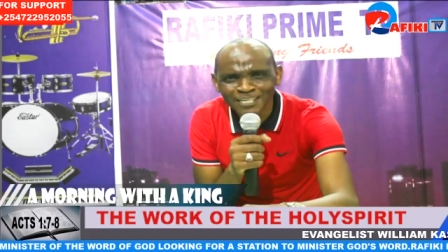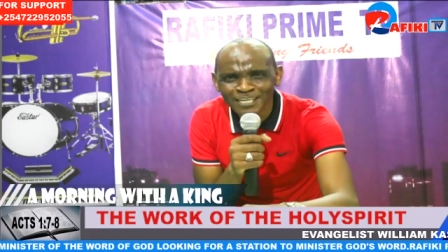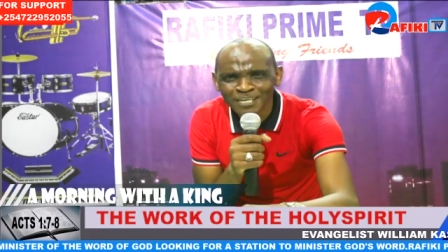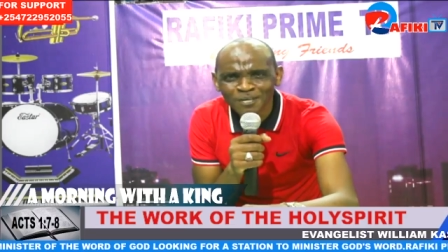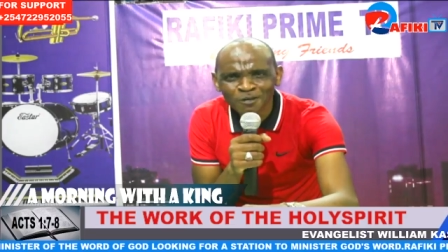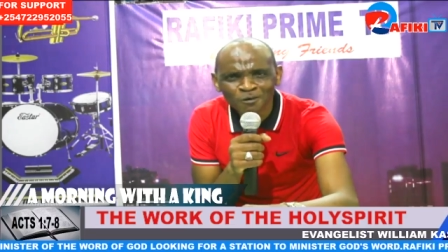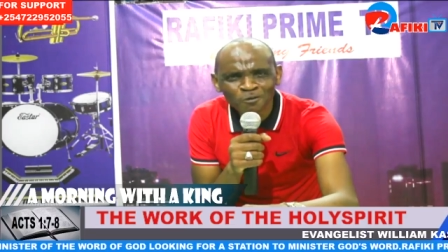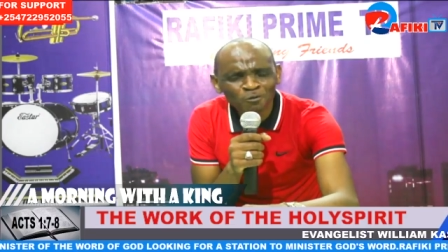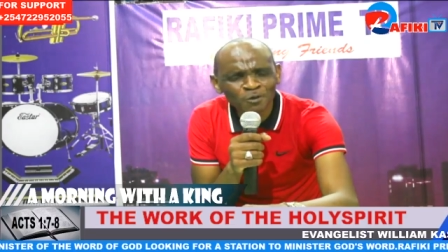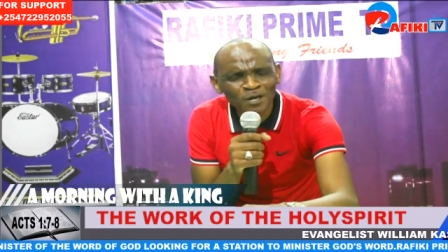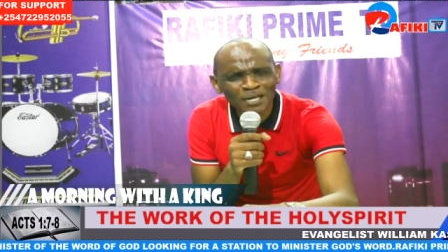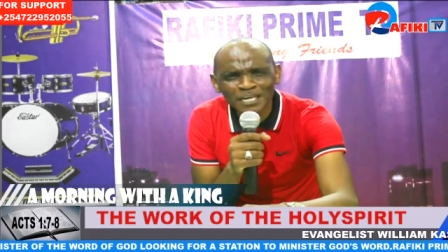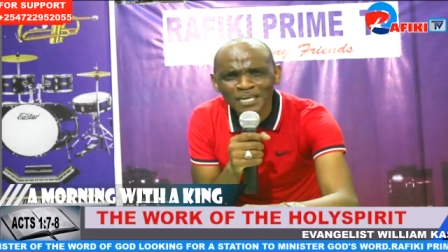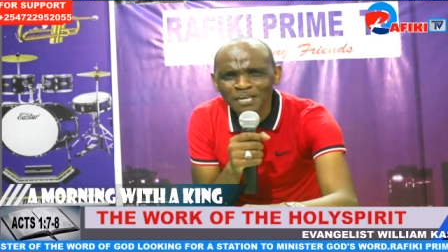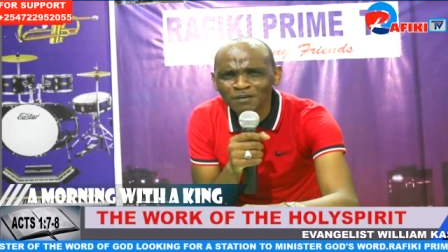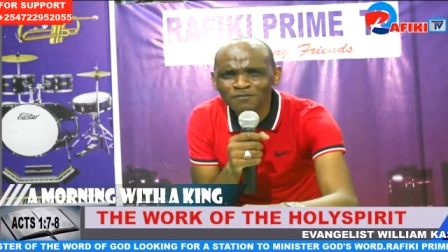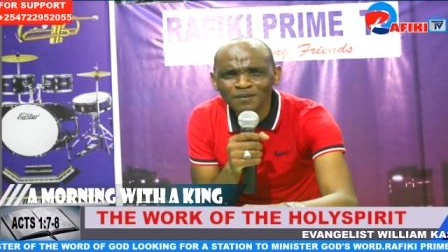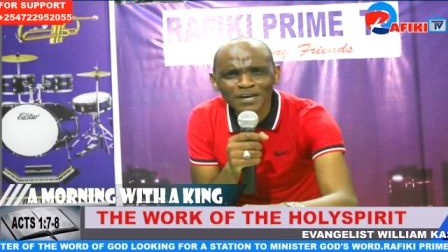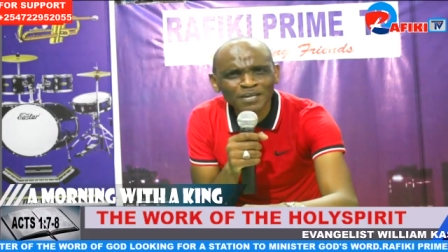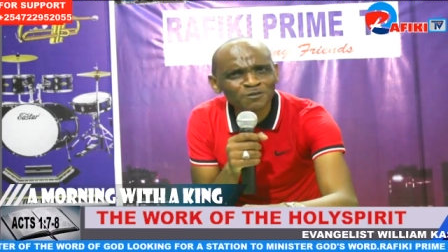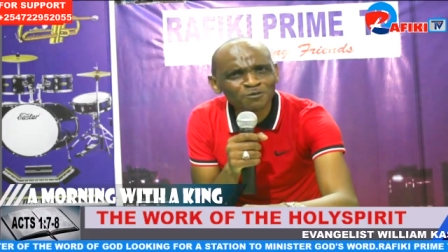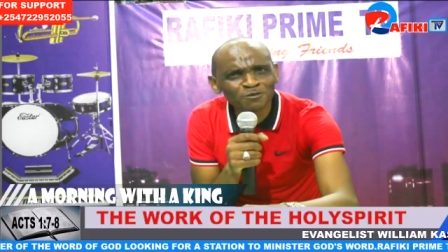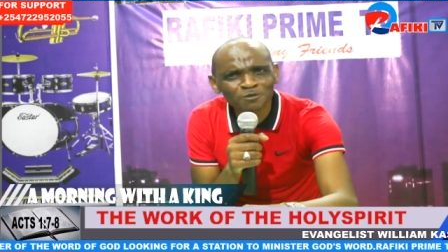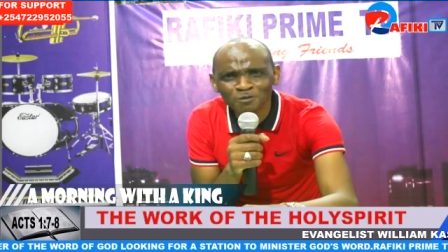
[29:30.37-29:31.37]
Wherever
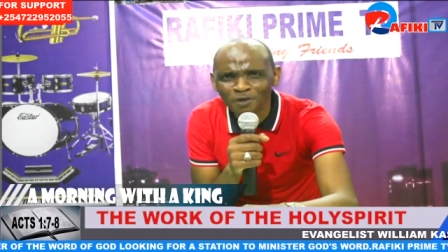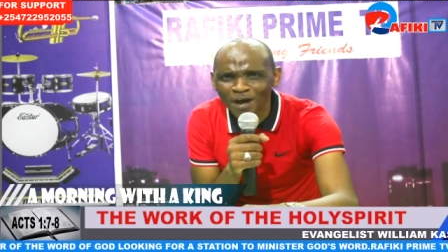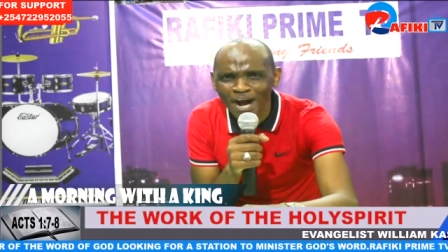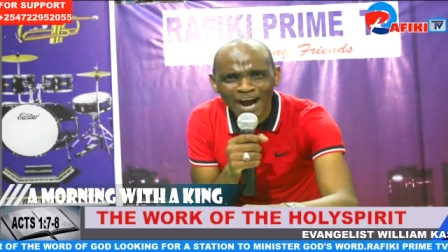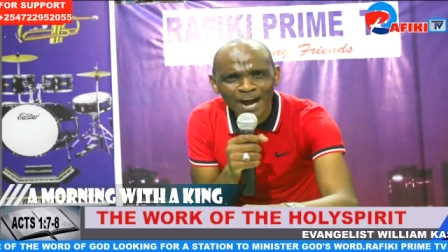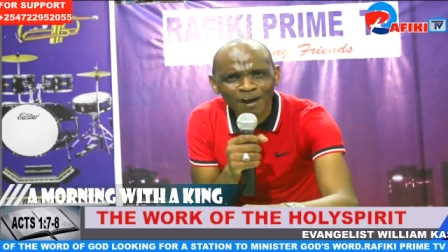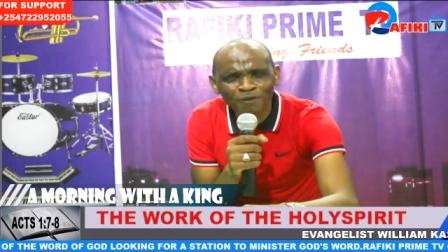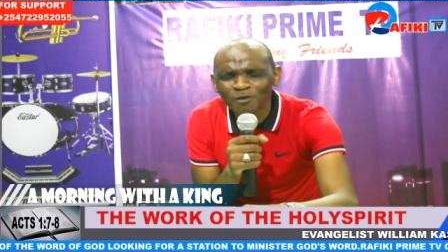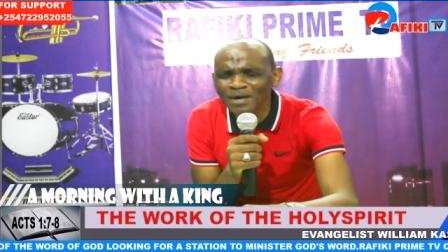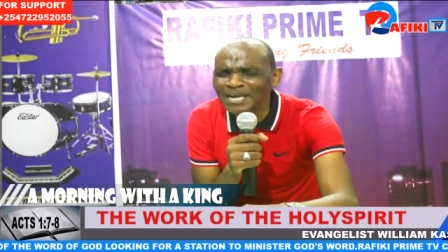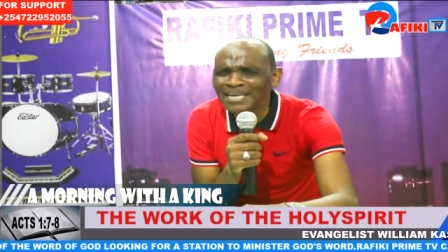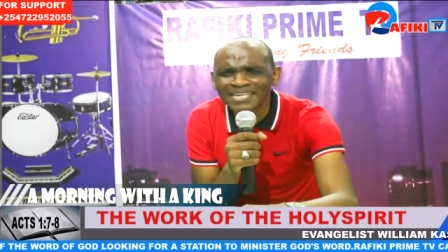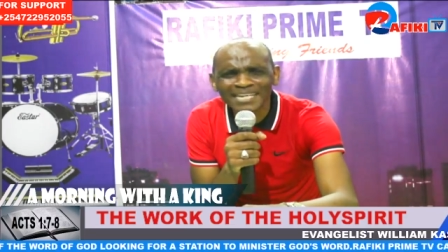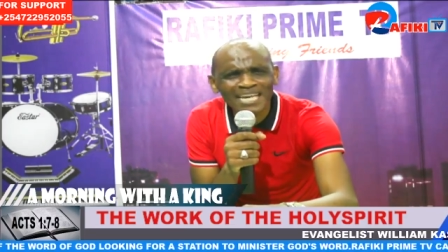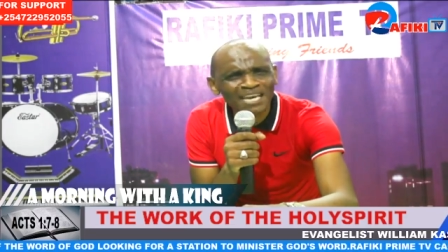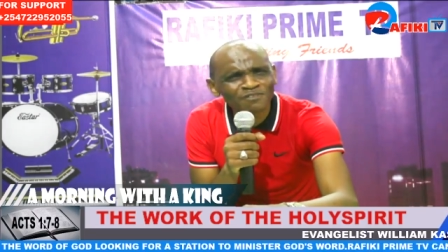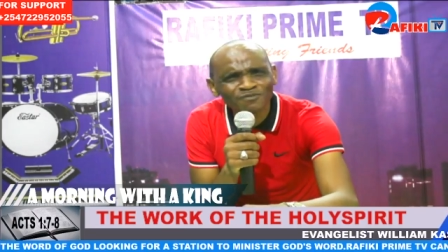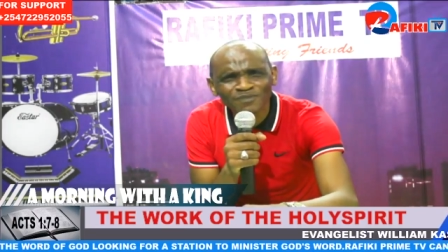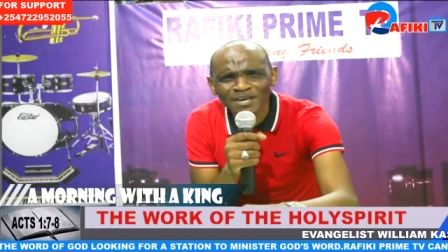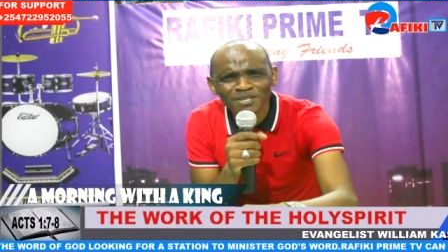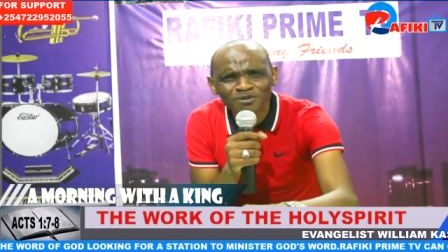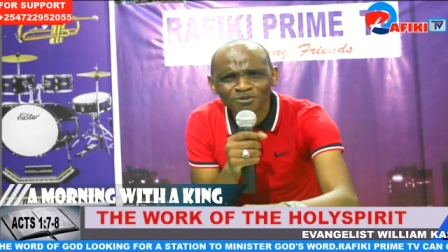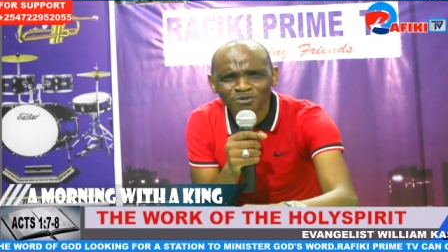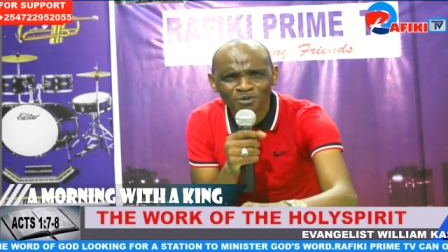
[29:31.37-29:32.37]
you are, wherever
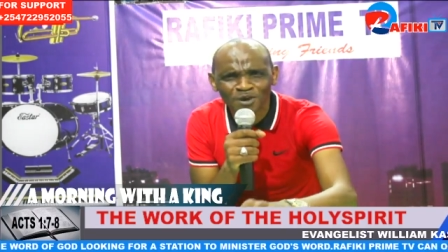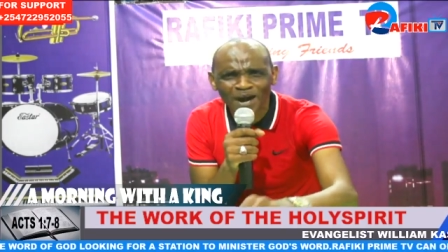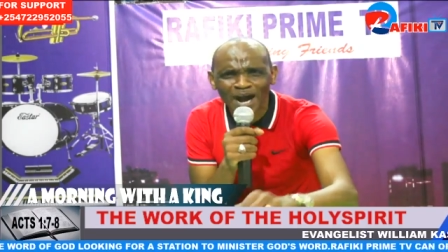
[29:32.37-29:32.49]
you are,